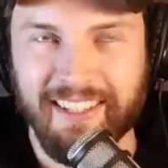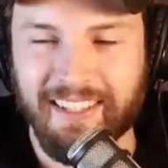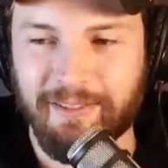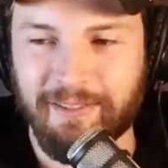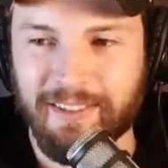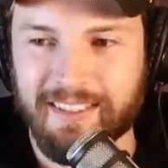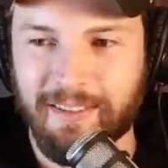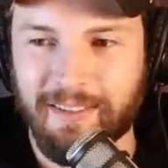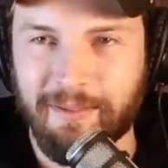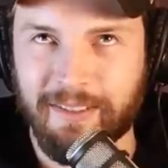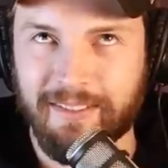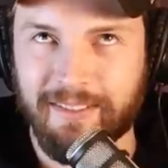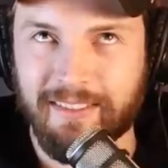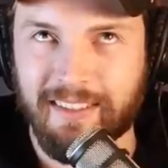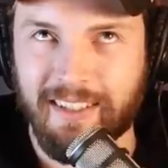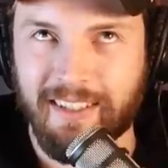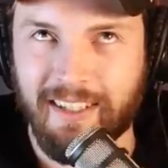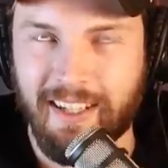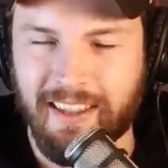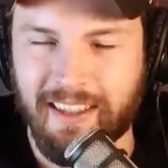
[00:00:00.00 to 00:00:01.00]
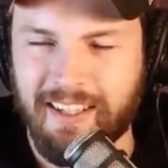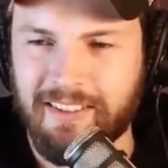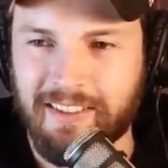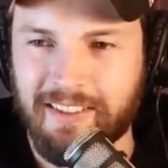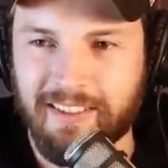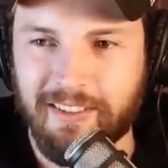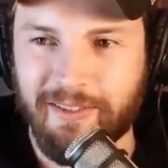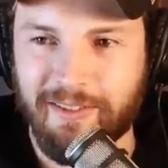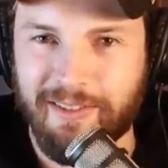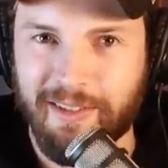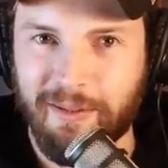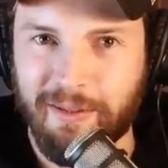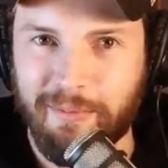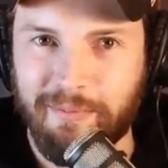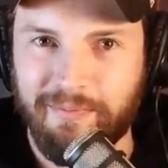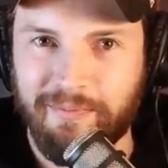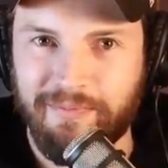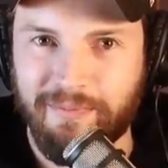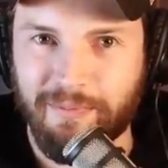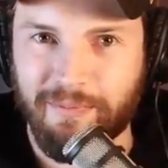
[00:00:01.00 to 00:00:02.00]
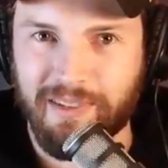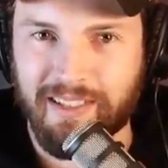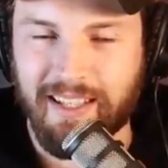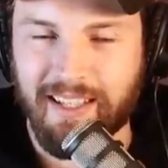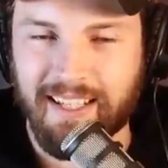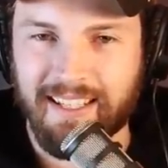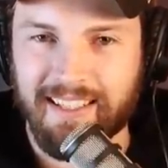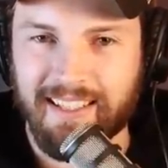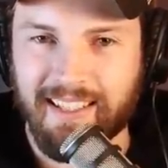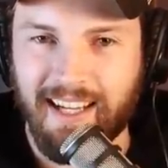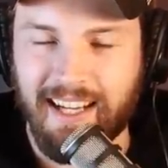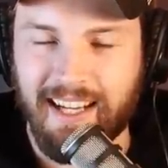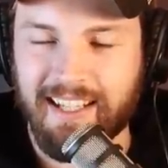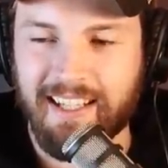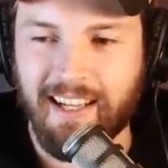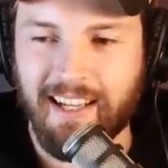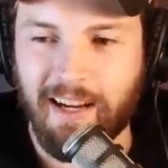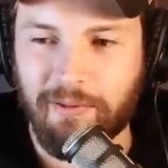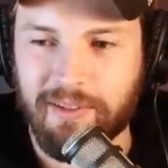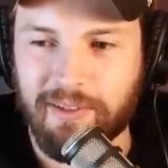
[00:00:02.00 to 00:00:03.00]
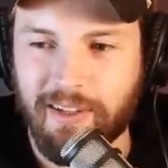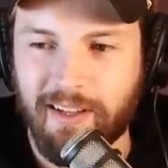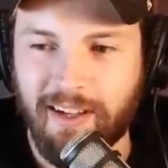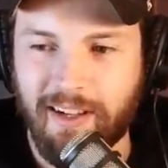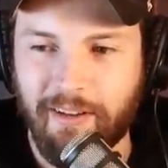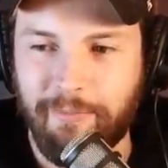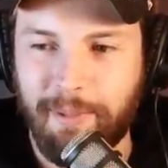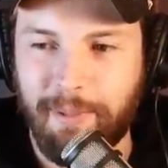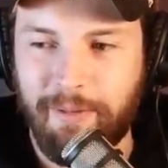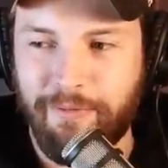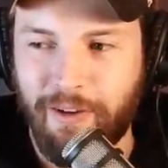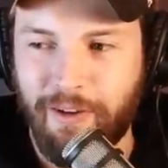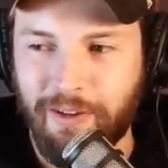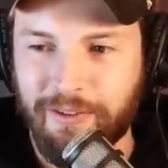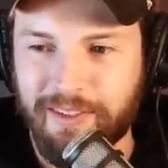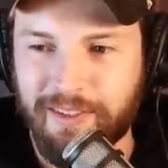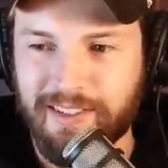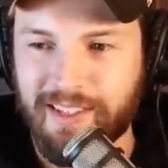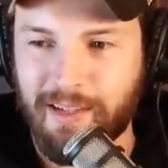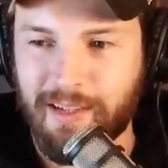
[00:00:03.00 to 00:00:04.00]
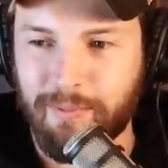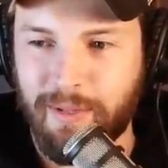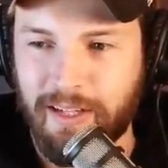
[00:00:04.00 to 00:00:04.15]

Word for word: the other day where someone, I think on YouTube, was like, "I did. I was on. I've been following the